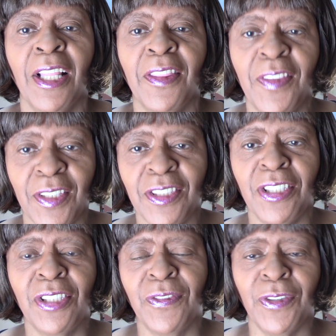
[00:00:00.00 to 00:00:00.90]
This
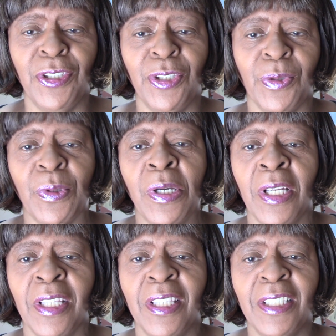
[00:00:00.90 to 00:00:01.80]
is for you.
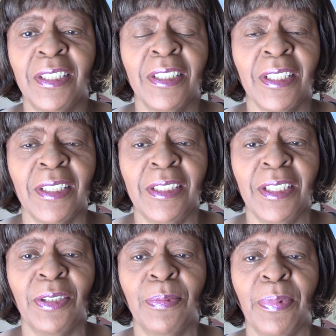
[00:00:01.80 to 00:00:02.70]
This is a
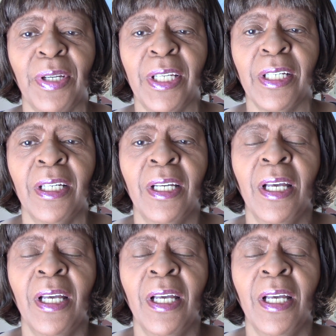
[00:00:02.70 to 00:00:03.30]
deal breaker,